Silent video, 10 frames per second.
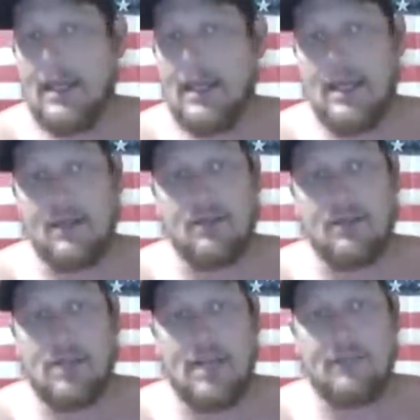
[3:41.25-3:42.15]
And they're
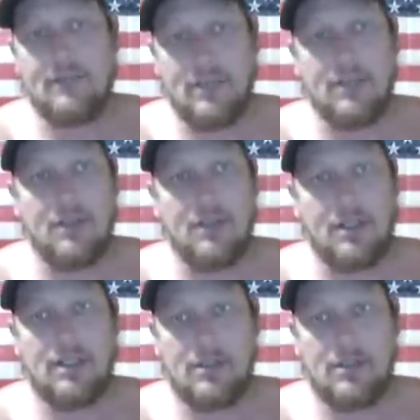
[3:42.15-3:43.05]
definitely
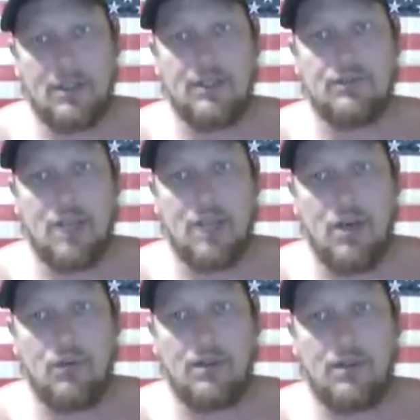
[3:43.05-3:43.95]
looking to
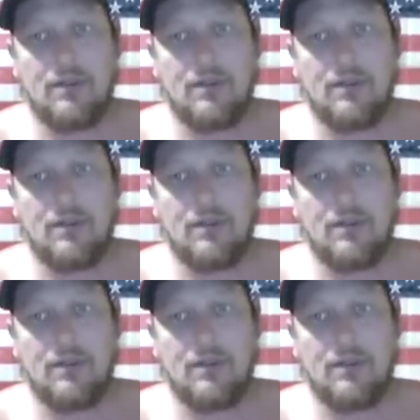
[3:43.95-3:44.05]
choke